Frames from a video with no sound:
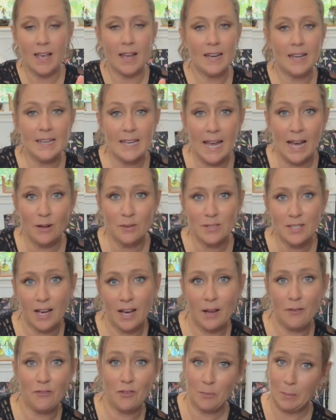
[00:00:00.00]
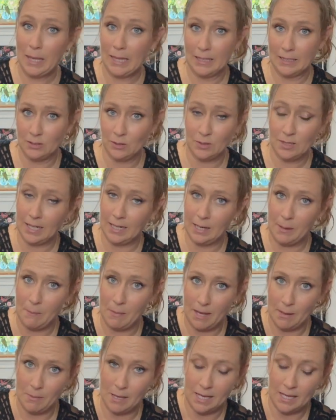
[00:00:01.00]
Now time for my little tiny
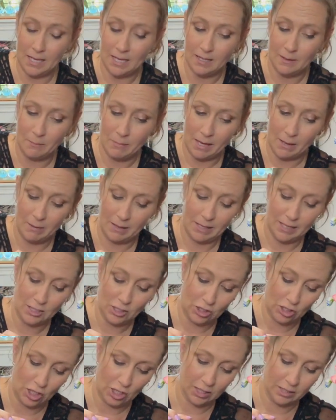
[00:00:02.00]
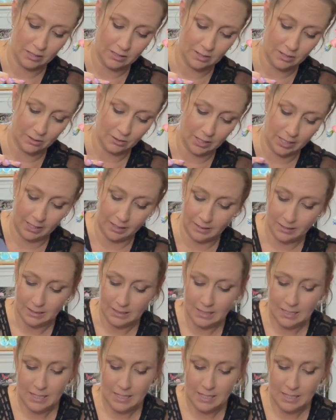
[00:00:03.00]
baby jars, okay?